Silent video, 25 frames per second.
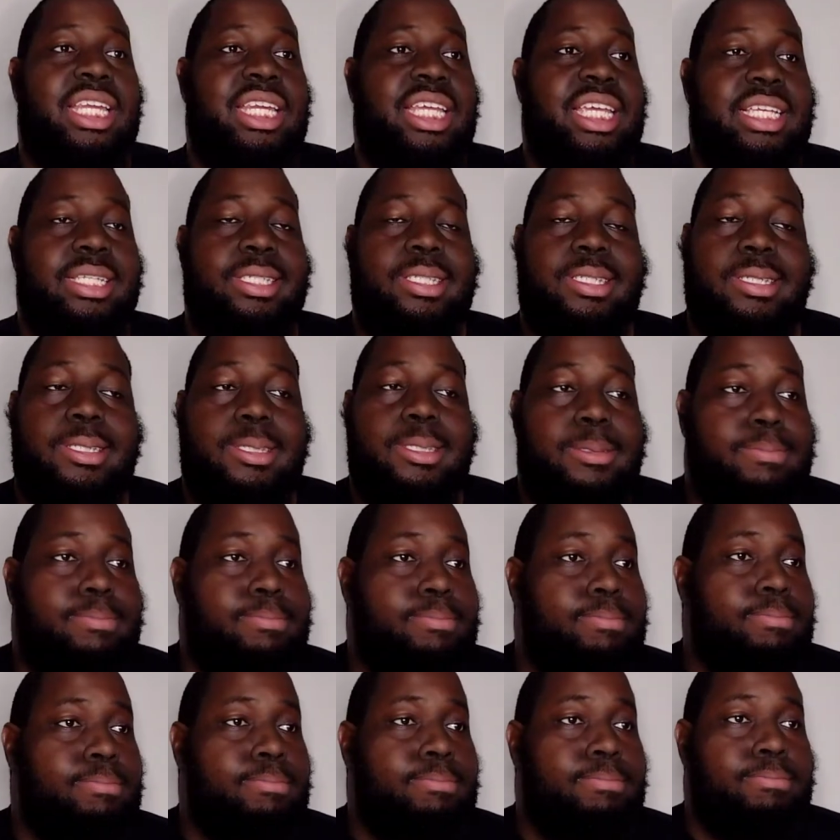least.
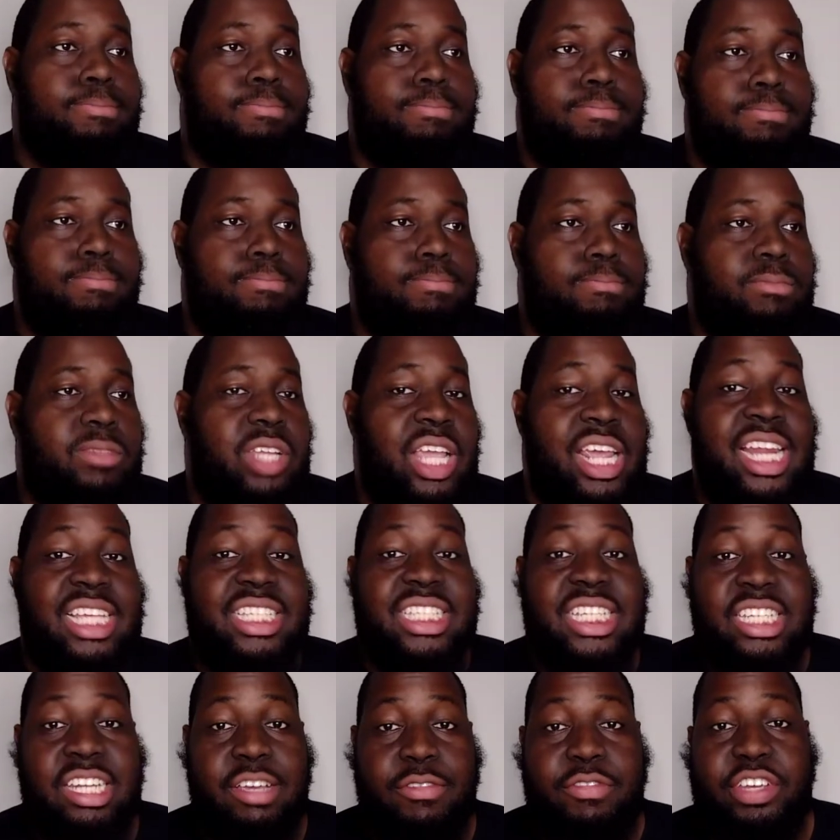In a
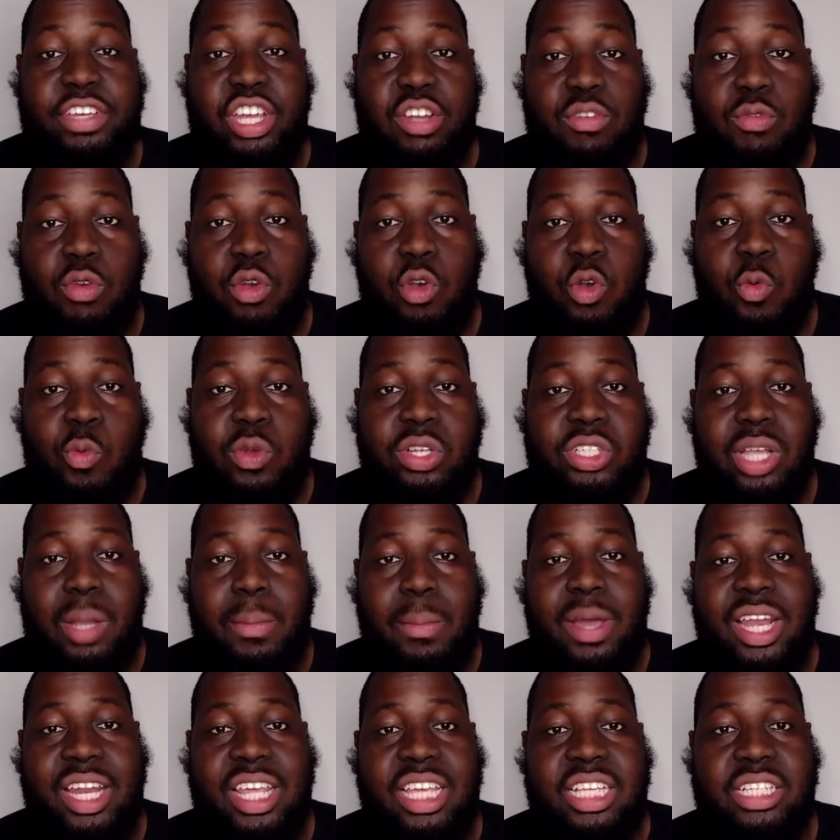significant role, we're
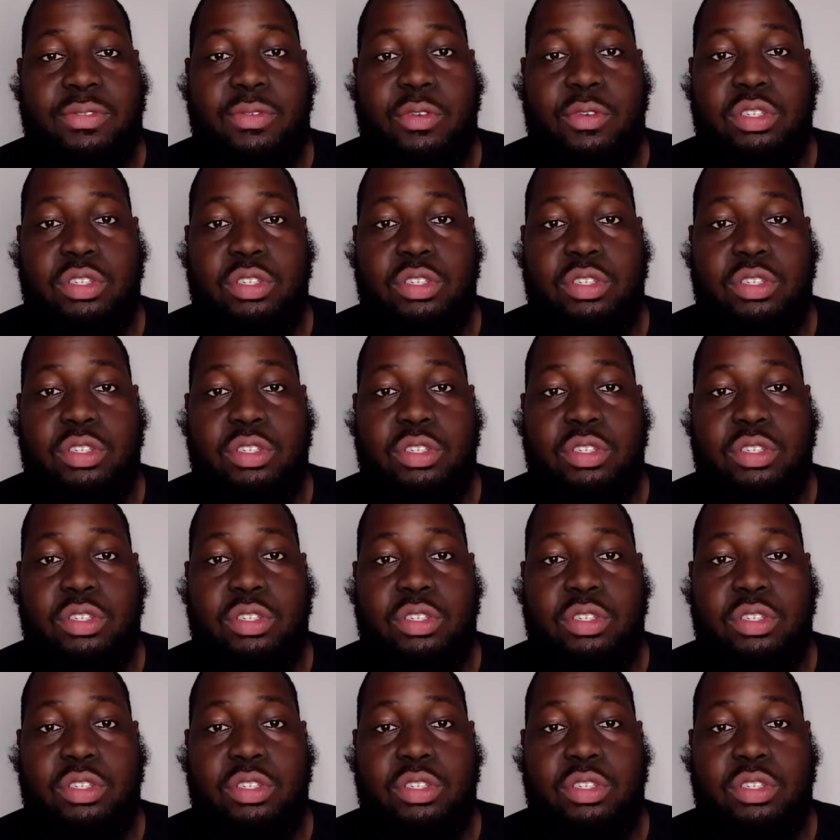talking about at least